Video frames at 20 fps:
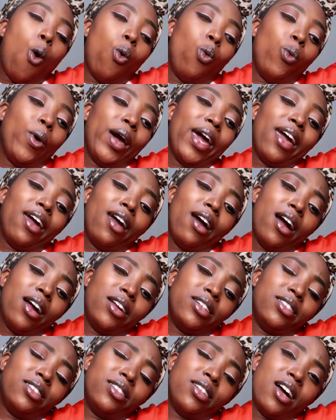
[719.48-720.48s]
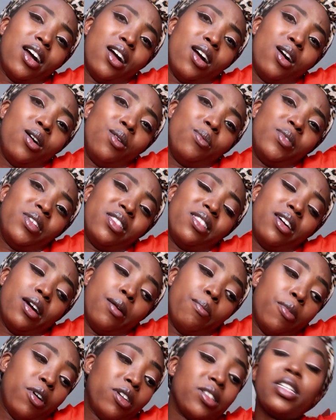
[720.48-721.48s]
we are done with the
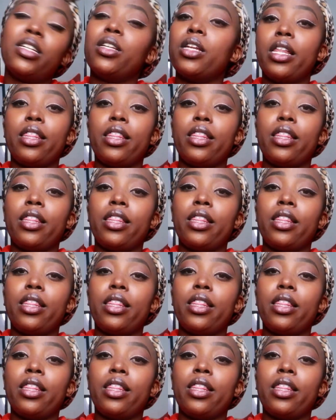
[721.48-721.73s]
unboxing.